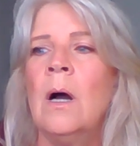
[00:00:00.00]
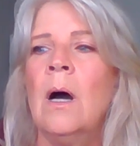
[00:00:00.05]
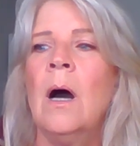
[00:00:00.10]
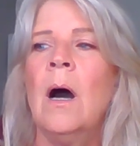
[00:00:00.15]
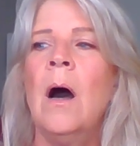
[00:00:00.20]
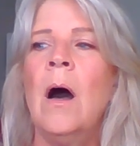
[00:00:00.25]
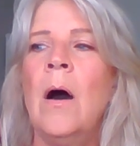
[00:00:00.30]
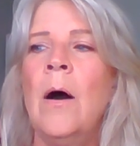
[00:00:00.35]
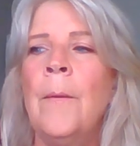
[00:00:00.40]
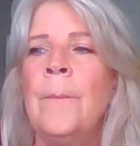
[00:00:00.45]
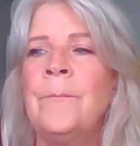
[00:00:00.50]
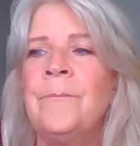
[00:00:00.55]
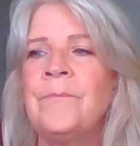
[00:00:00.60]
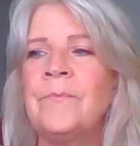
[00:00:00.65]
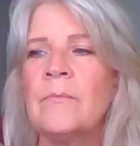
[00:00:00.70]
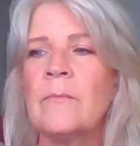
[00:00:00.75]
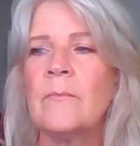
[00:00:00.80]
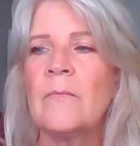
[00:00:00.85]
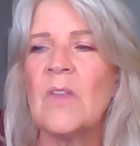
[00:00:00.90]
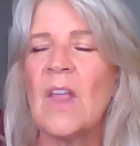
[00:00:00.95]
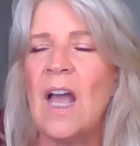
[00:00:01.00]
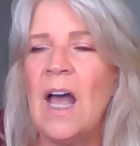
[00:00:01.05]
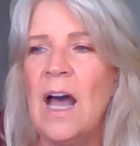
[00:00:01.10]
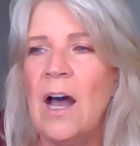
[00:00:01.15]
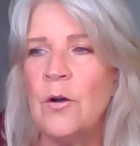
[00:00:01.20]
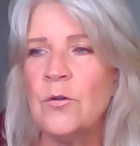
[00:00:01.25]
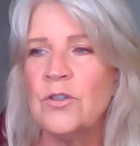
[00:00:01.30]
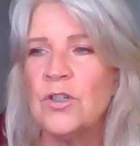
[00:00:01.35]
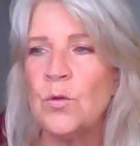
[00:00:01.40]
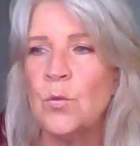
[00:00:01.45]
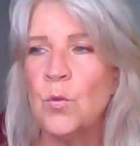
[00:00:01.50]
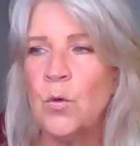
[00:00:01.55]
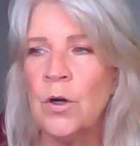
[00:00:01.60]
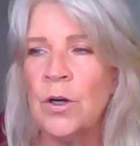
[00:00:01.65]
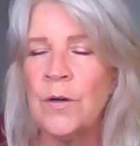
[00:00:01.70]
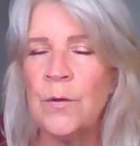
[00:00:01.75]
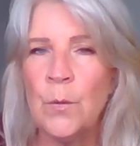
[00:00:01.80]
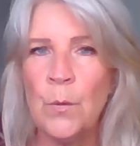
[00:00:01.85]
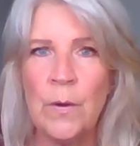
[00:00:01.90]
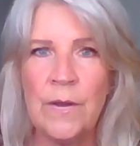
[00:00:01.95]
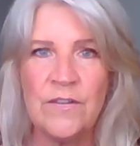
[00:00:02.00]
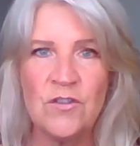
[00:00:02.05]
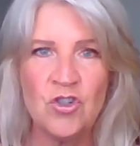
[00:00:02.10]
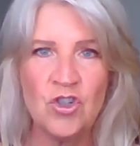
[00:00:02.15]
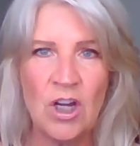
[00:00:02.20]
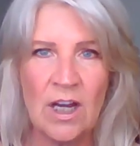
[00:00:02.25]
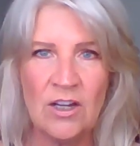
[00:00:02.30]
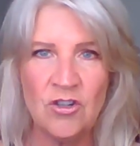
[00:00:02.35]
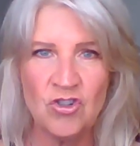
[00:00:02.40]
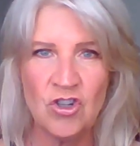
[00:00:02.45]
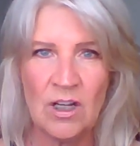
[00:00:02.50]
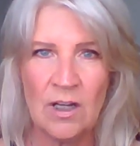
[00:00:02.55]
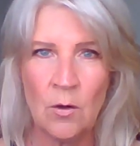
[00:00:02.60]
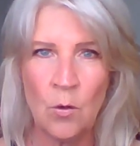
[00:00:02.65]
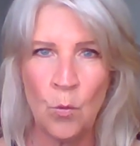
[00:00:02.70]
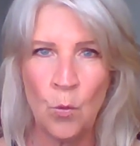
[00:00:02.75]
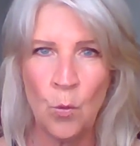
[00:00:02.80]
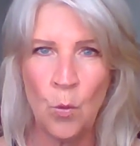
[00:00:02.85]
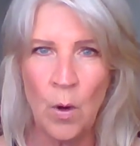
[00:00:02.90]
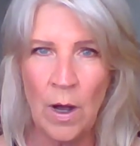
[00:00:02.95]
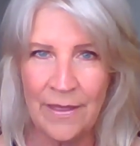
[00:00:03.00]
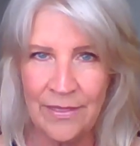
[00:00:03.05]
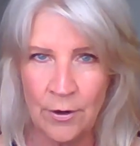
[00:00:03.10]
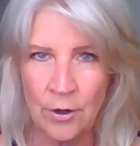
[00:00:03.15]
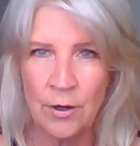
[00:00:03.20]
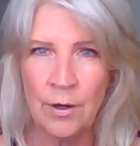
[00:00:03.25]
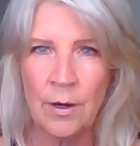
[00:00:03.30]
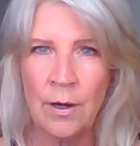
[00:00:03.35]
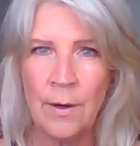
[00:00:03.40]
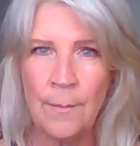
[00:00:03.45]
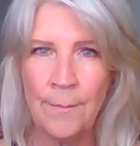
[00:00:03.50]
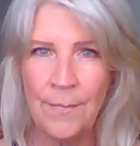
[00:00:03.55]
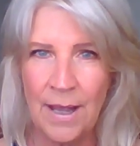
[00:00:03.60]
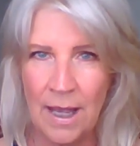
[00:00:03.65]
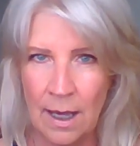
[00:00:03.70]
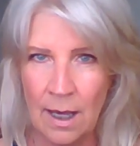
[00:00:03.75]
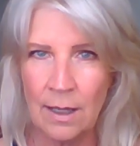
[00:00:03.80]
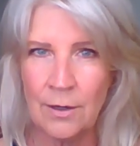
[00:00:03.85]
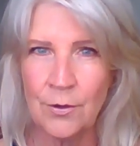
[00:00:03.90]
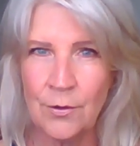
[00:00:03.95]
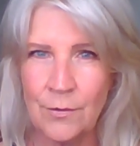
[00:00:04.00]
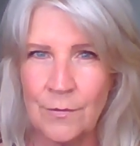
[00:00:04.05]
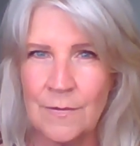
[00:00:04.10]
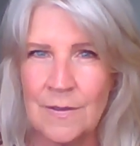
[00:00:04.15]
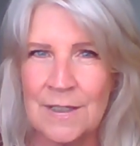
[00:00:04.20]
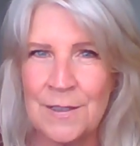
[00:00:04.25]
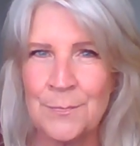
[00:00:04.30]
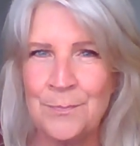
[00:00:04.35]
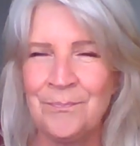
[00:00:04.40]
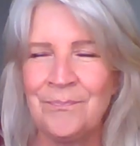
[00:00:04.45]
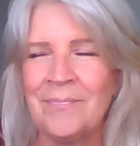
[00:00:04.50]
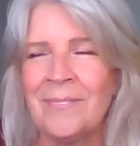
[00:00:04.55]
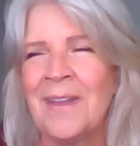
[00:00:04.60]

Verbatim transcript: um, how to work with changing weather patterns.